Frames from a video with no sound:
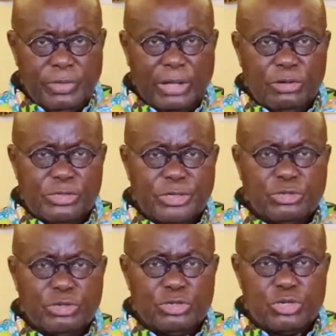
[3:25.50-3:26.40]
They are
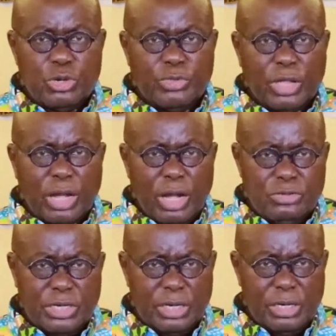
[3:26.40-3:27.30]
also to ensure the
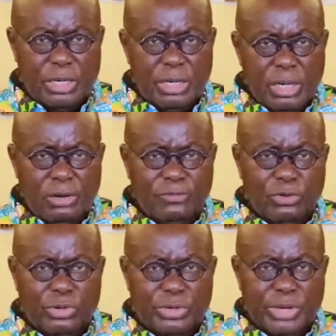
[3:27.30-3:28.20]
closure
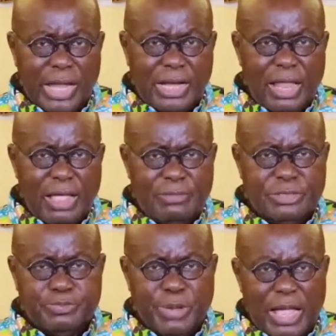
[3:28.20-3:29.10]
of all
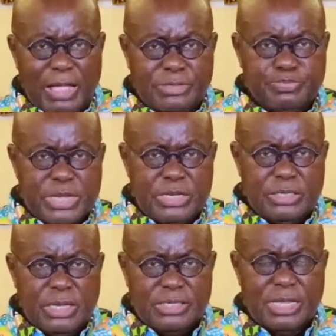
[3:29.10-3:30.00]
nightclubs, pubs,
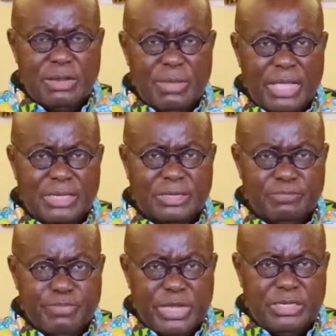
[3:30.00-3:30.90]
cinemas
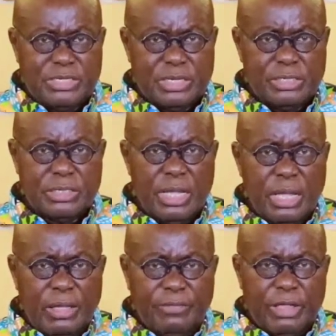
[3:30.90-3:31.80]
and beaches
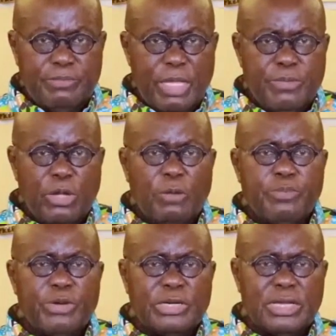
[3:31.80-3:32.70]
that may be
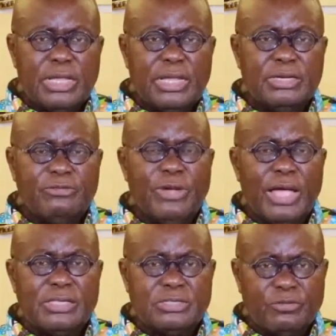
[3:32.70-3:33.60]
operating in
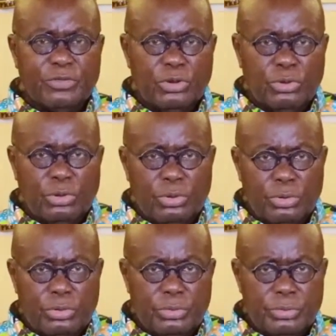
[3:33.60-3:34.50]
defiance of the law.
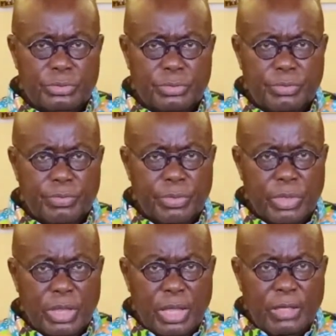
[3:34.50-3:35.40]

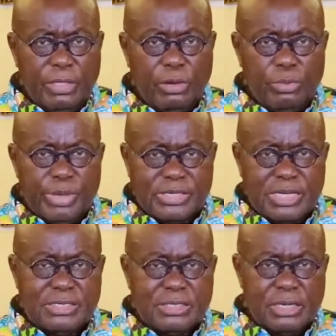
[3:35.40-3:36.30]
They will be
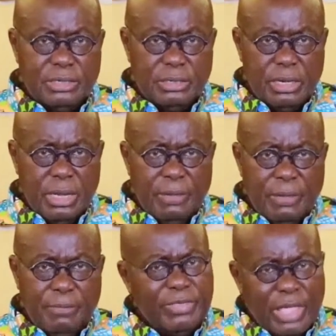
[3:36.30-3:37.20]
assisted
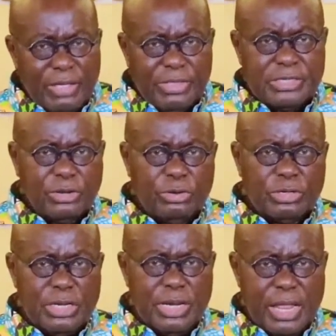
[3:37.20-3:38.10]
by the other
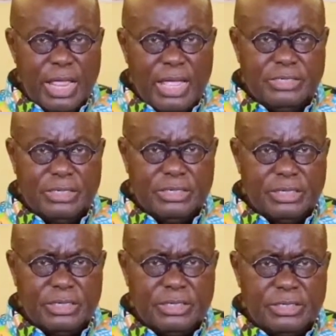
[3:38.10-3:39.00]
security
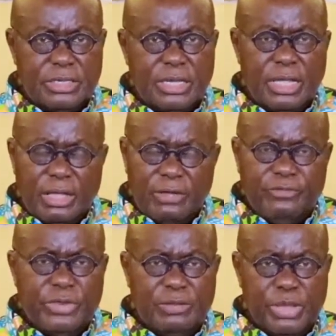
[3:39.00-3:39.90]
agencies if
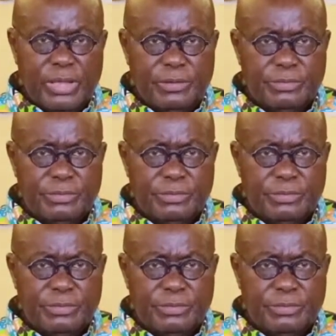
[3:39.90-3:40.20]
need be.